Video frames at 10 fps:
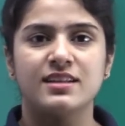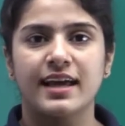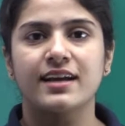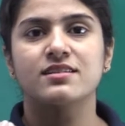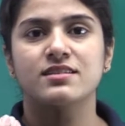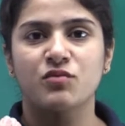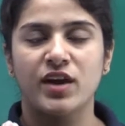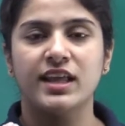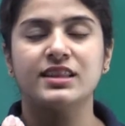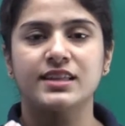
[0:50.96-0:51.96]
like
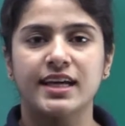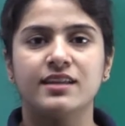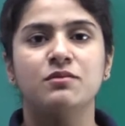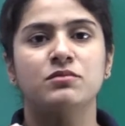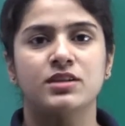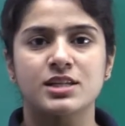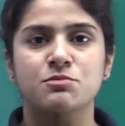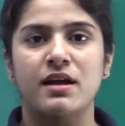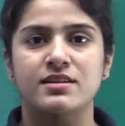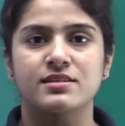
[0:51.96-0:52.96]
very thin
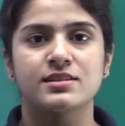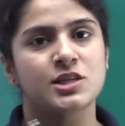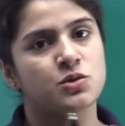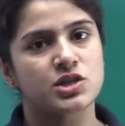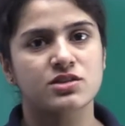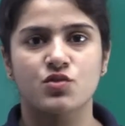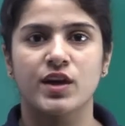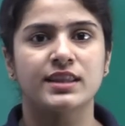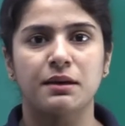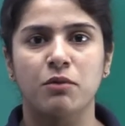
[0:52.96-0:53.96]
dust particles, you just
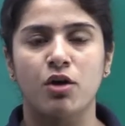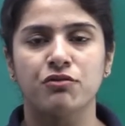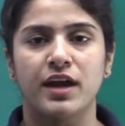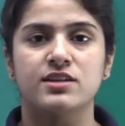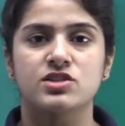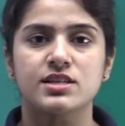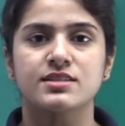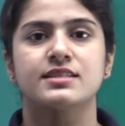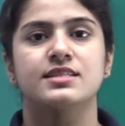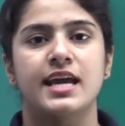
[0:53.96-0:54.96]
drain them off and
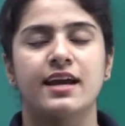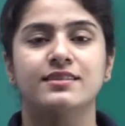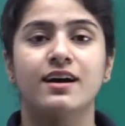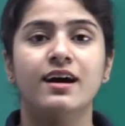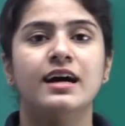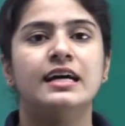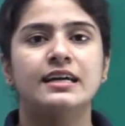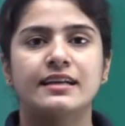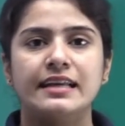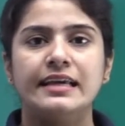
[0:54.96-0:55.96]
just take the
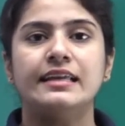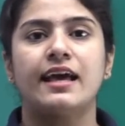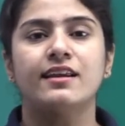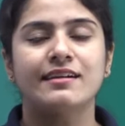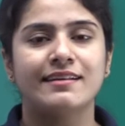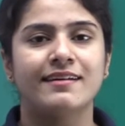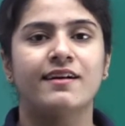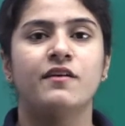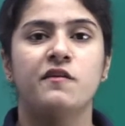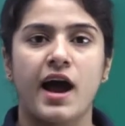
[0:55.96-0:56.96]
clean and
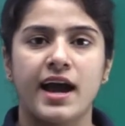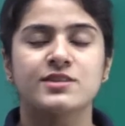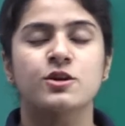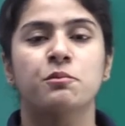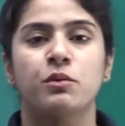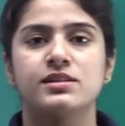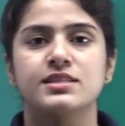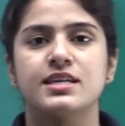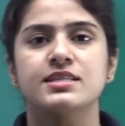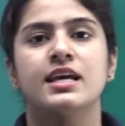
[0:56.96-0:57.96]
clear rice or
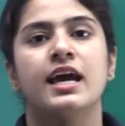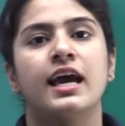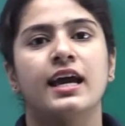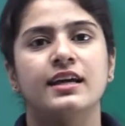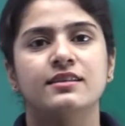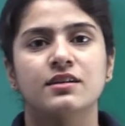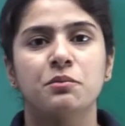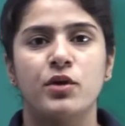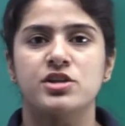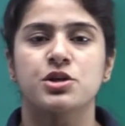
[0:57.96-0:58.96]
pulses in the
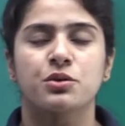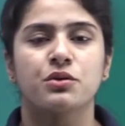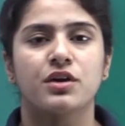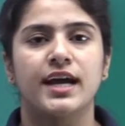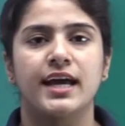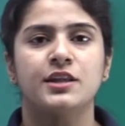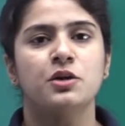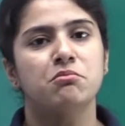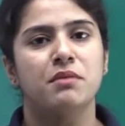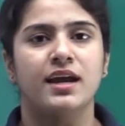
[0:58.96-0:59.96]
pressure cooker and
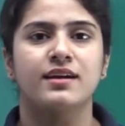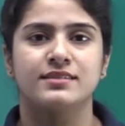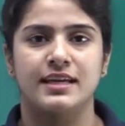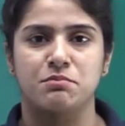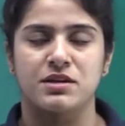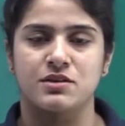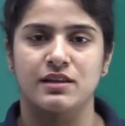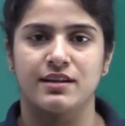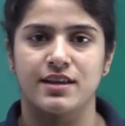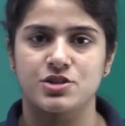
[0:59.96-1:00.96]
you make that
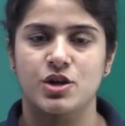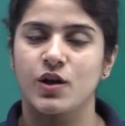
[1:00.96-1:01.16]
particular dish.